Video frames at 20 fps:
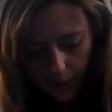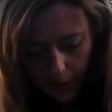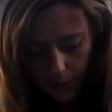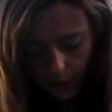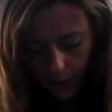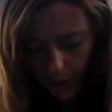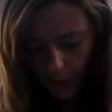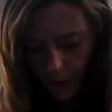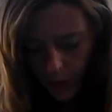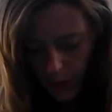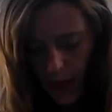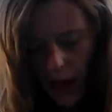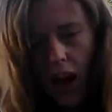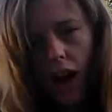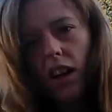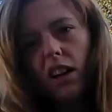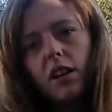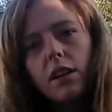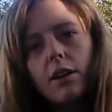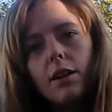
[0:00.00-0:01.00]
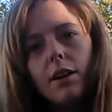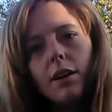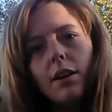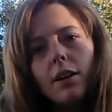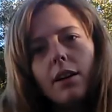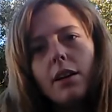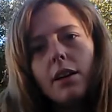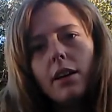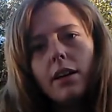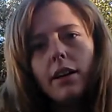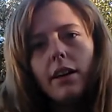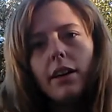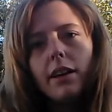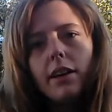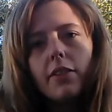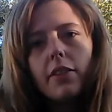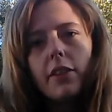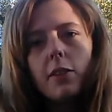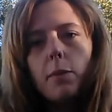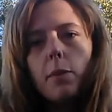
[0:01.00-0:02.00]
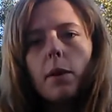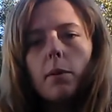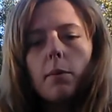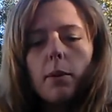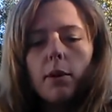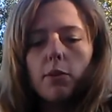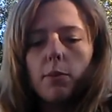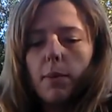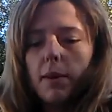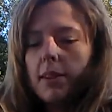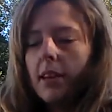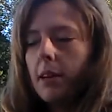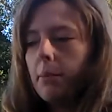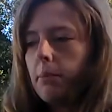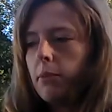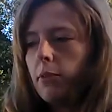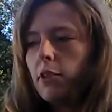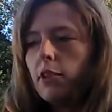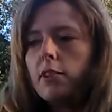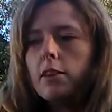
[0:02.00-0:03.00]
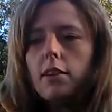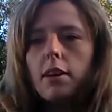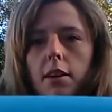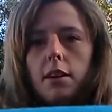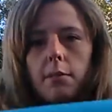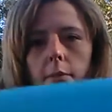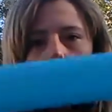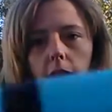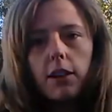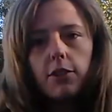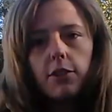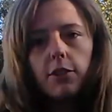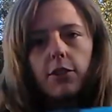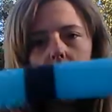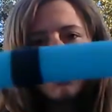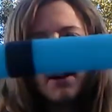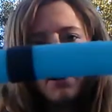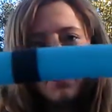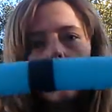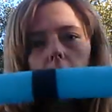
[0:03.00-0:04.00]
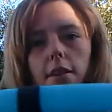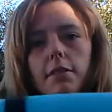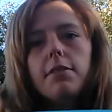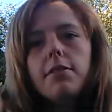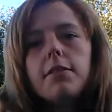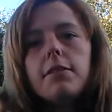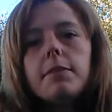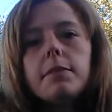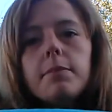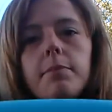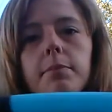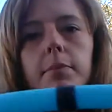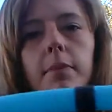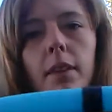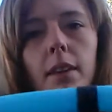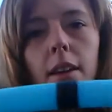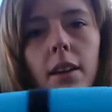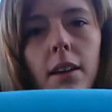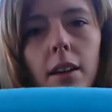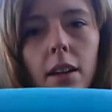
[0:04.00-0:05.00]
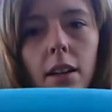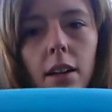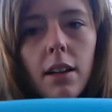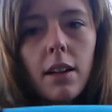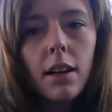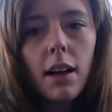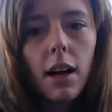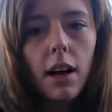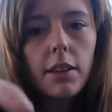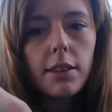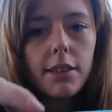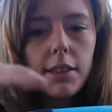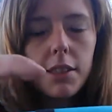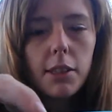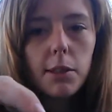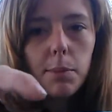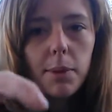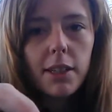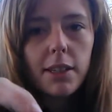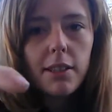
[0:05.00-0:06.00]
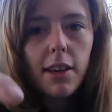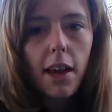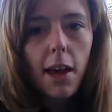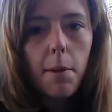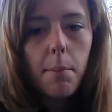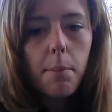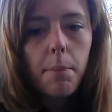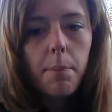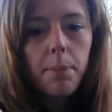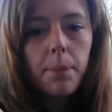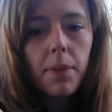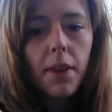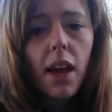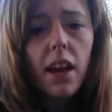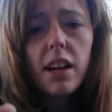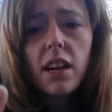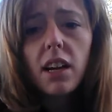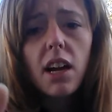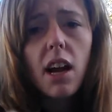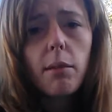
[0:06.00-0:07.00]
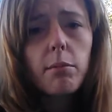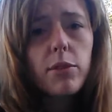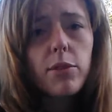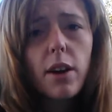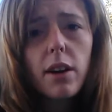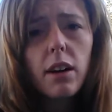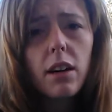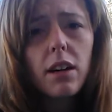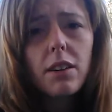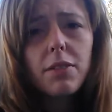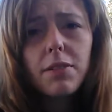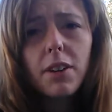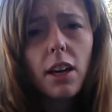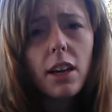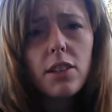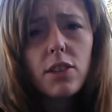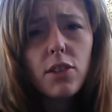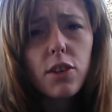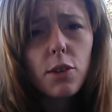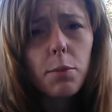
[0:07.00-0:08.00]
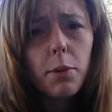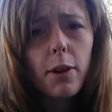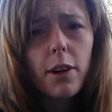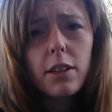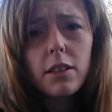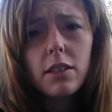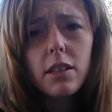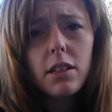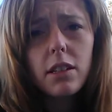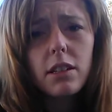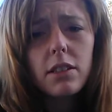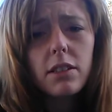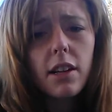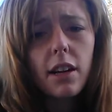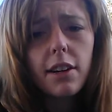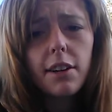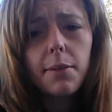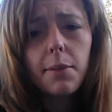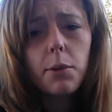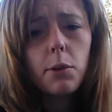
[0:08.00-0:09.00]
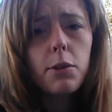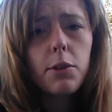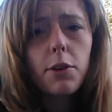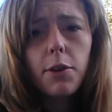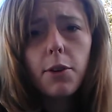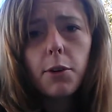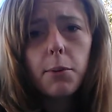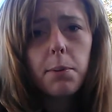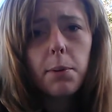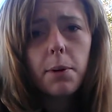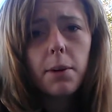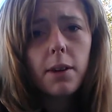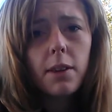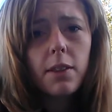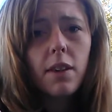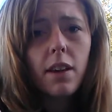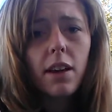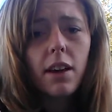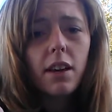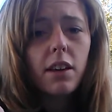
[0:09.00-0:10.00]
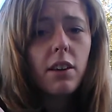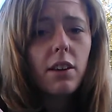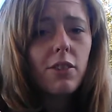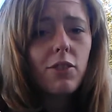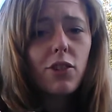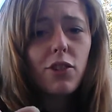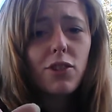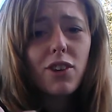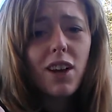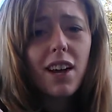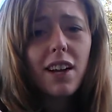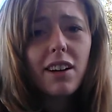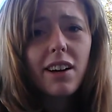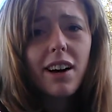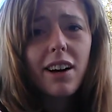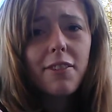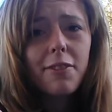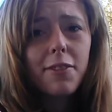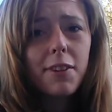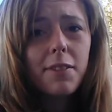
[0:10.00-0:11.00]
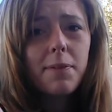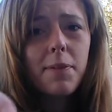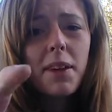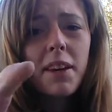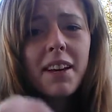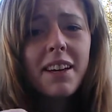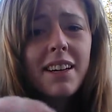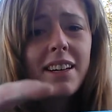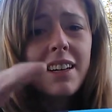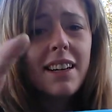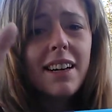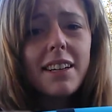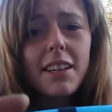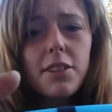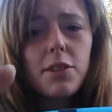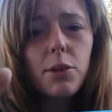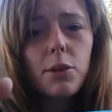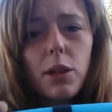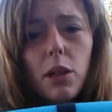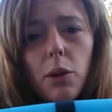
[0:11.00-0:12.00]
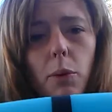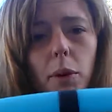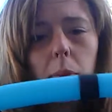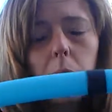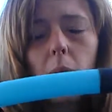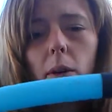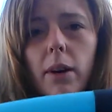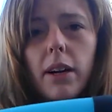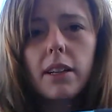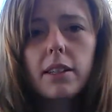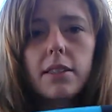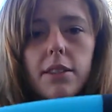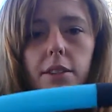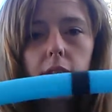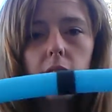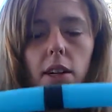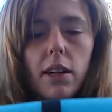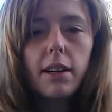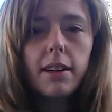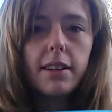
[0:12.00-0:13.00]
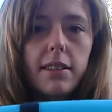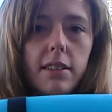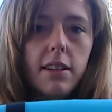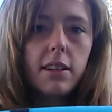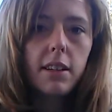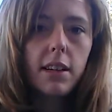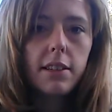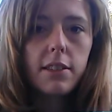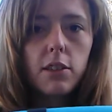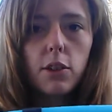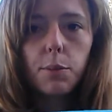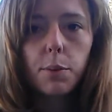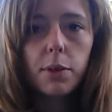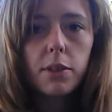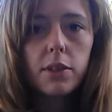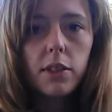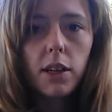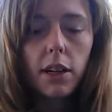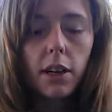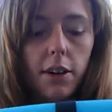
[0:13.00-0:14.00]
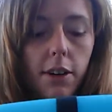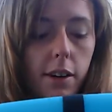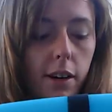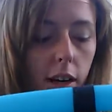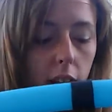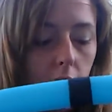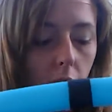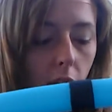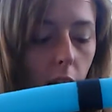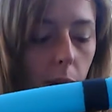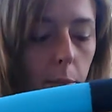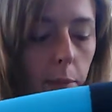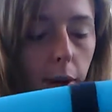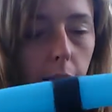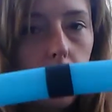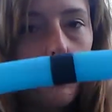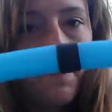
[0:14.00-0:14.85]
So yeah, that's pretty much my tip. Just make sure you have a little bit of tape. And it comes right off, like it's super easy. It's not going to ruin your hoop or anything. You can just take it off, and it's only one point, so it's not like it's going to get super sticky or anything. But